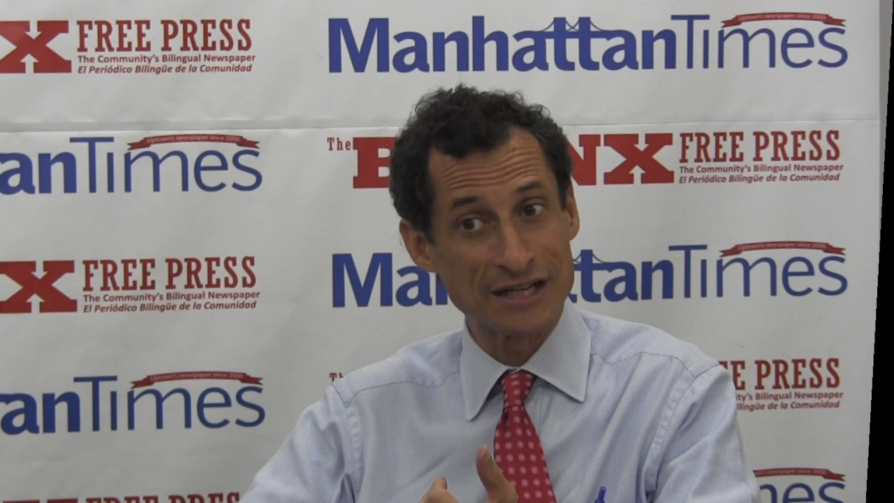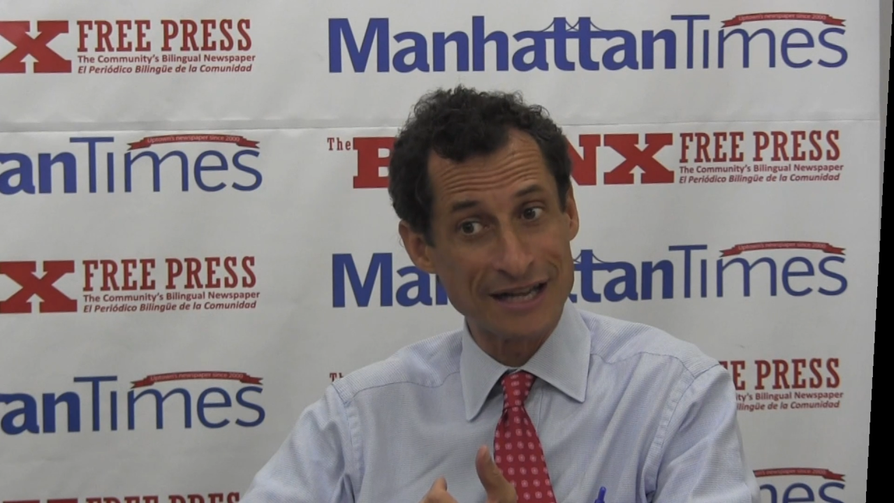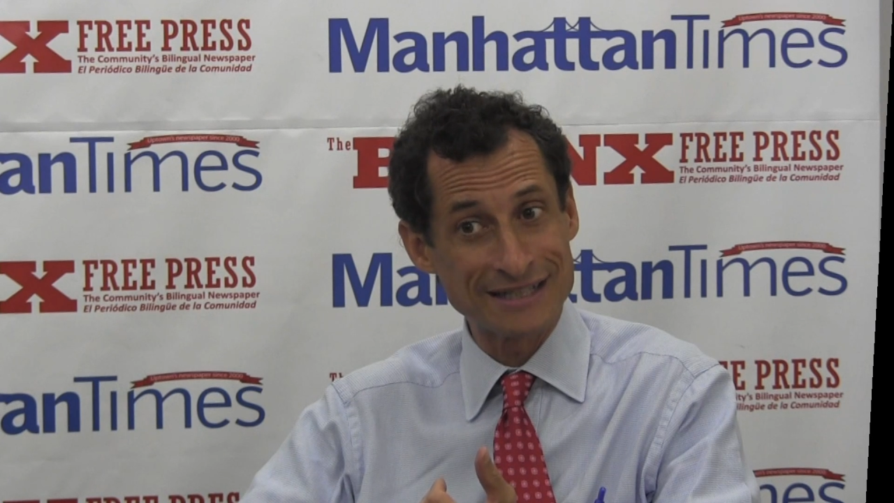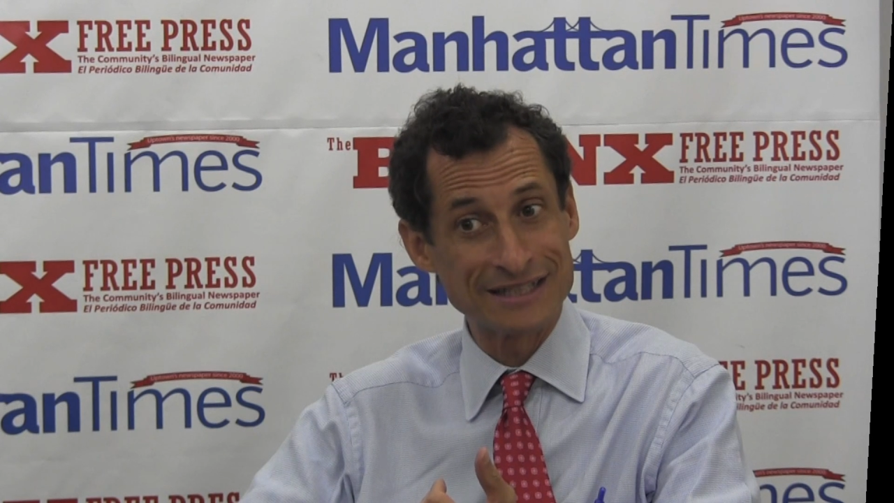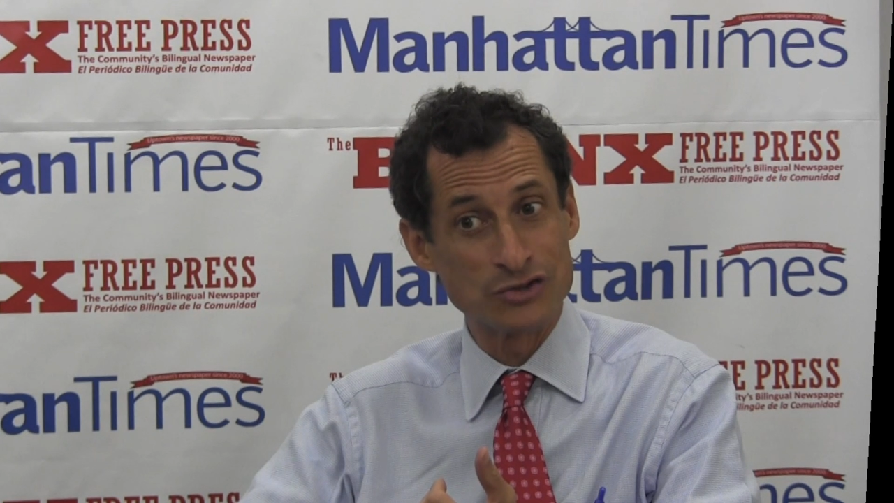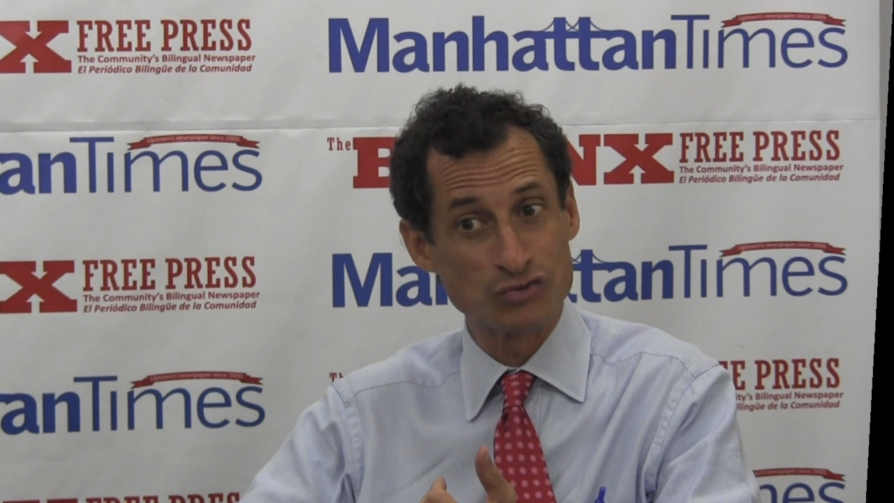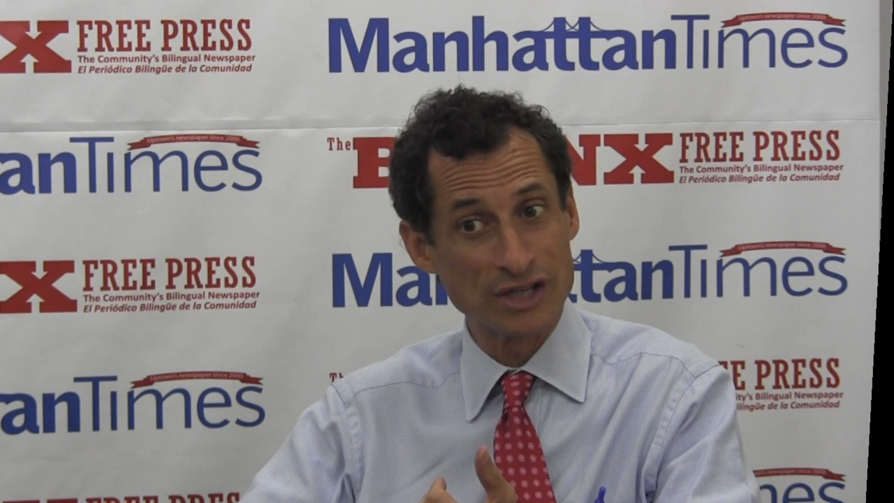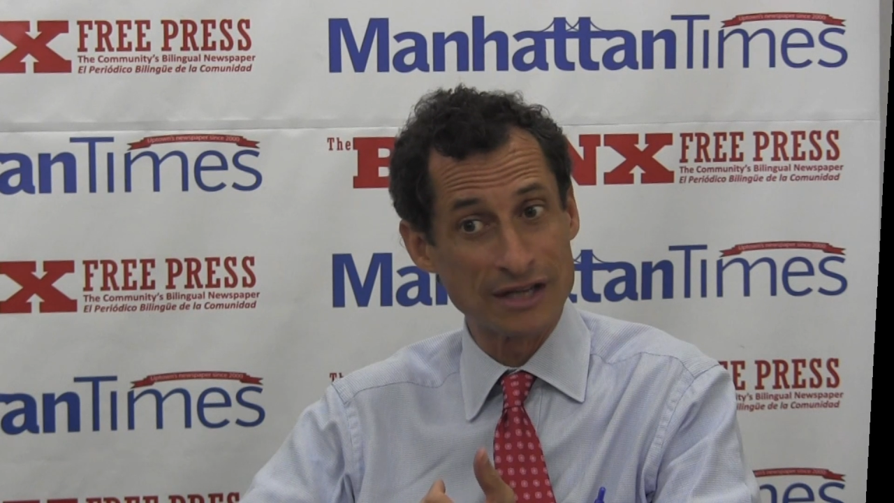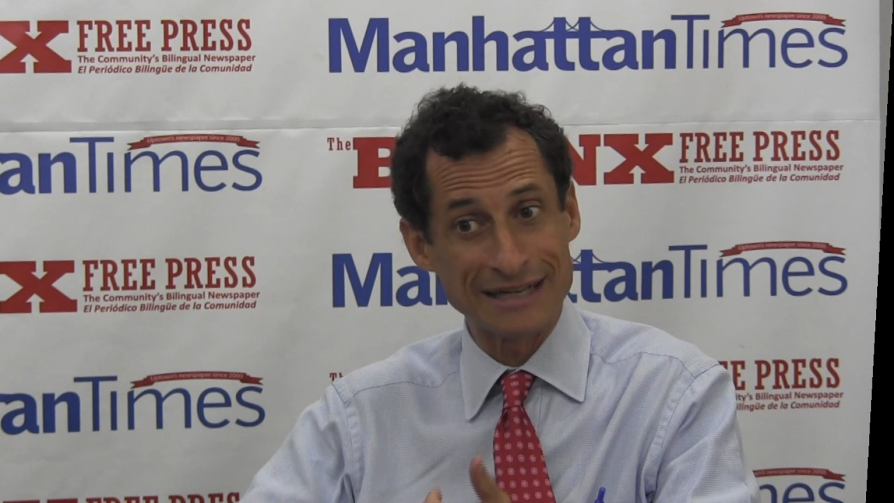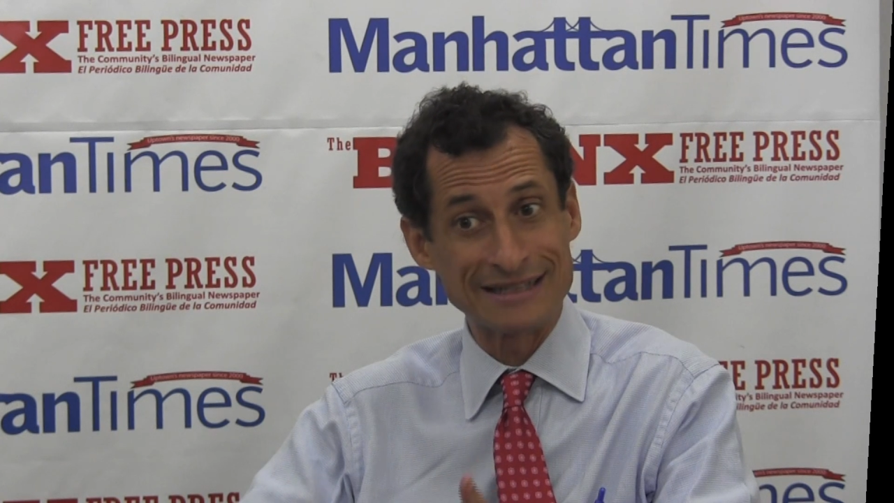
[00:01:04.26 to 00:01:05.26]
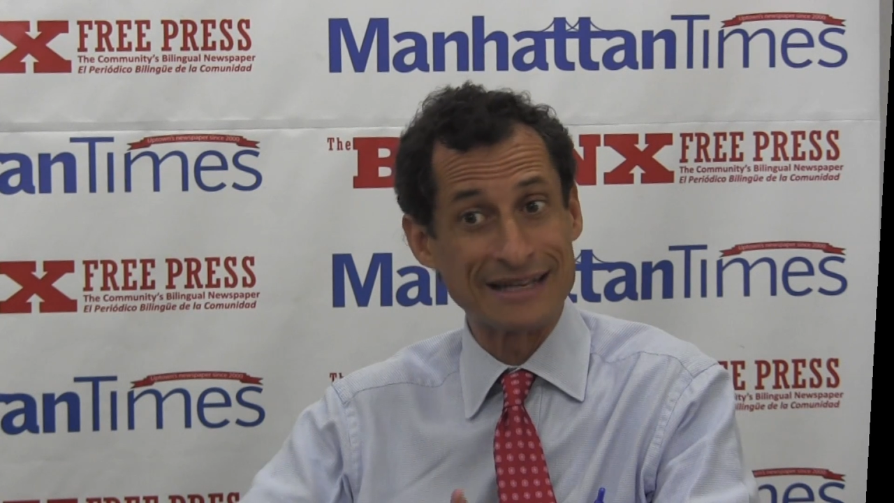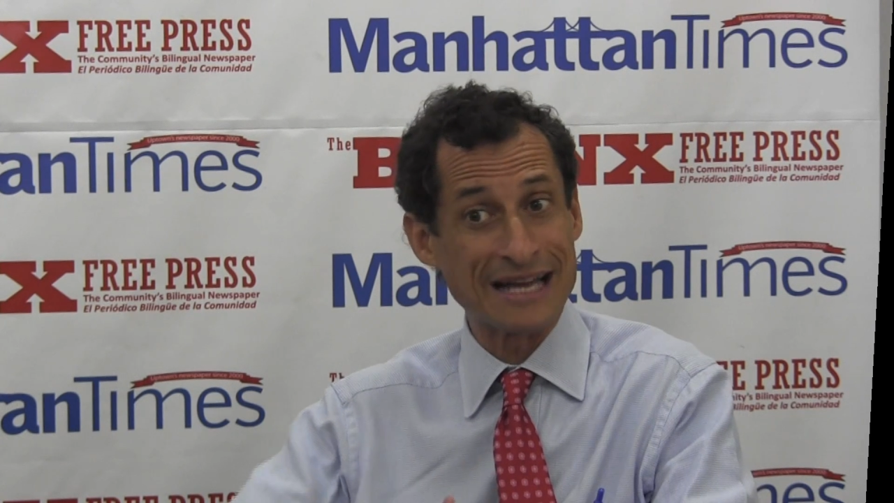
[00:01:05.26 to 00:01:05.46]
get elected and reelected,